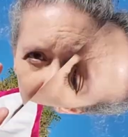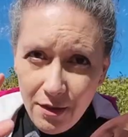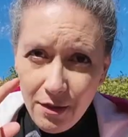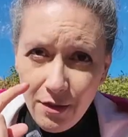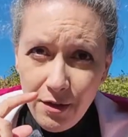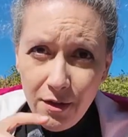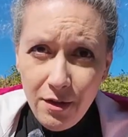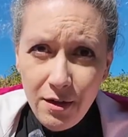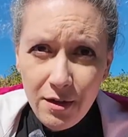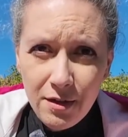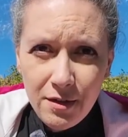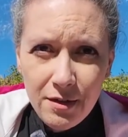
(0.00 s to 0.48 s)

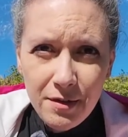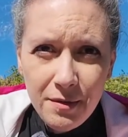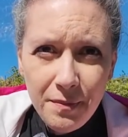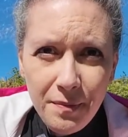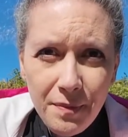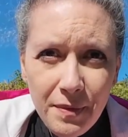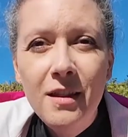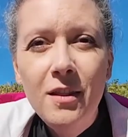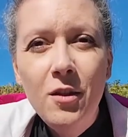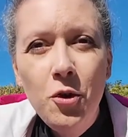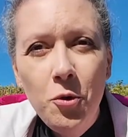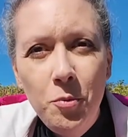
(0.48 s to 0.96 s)
Third,
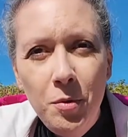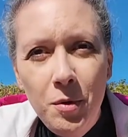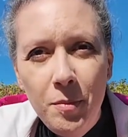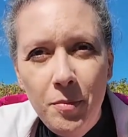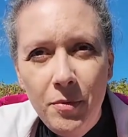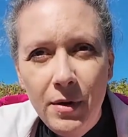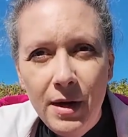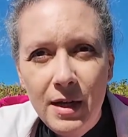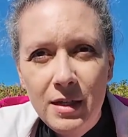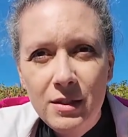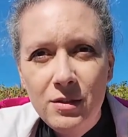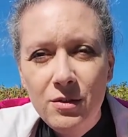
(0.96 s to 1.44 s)

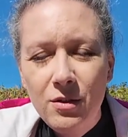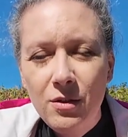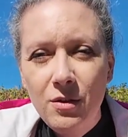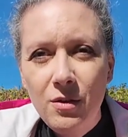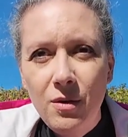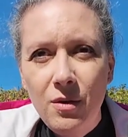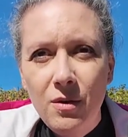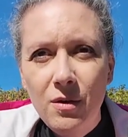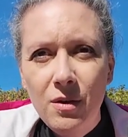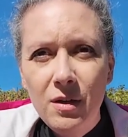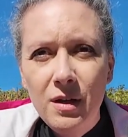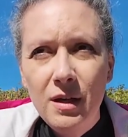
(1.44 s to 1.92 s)

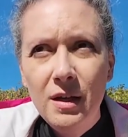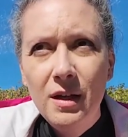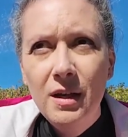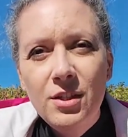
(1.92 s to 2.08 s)
Nobelprize.org.